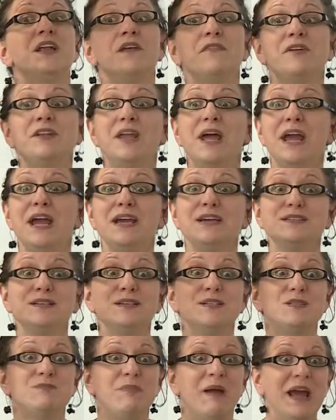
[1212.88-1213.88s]
of the day is
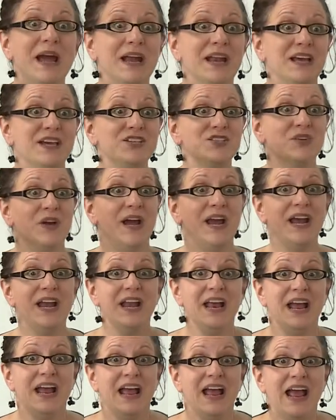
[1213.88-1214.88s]
in Spanish,
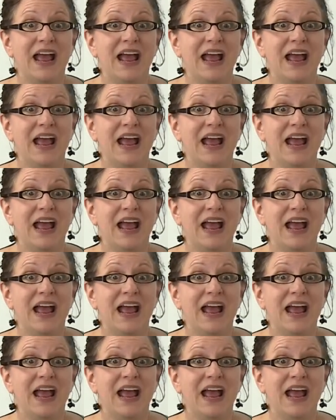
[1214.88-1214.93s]
right?